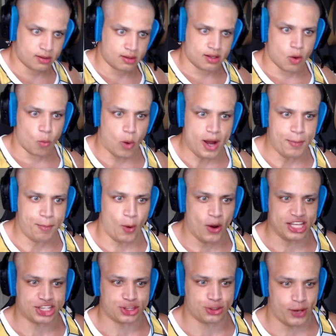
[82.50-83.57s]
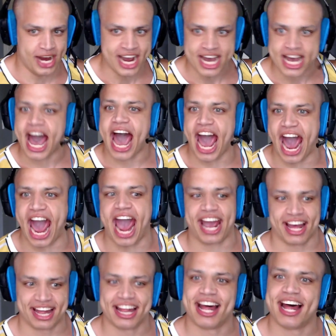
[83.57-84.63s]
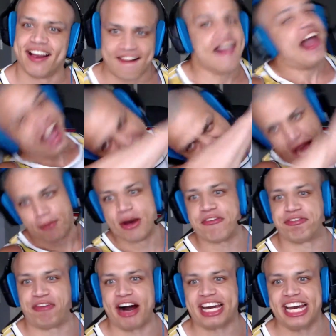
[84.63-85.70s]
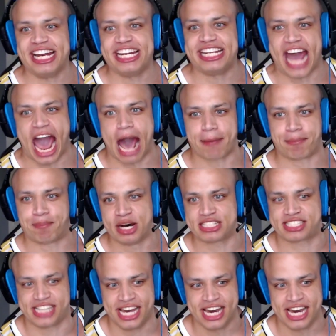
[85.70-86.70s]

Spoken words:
1.3? Hey! And we fucking dab, pussy!